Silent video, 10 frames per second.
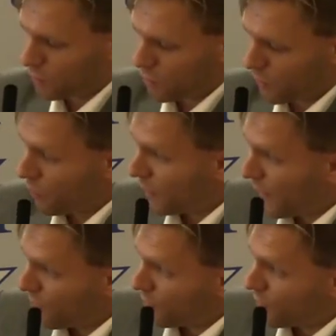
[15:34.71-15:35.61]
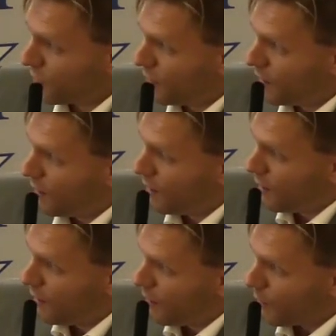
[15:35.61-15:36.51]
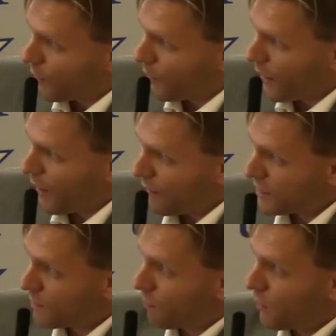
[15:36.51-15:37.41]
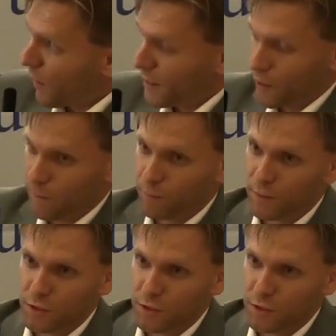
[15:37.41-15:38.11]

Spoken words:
So we don't even have to, we have a template right here.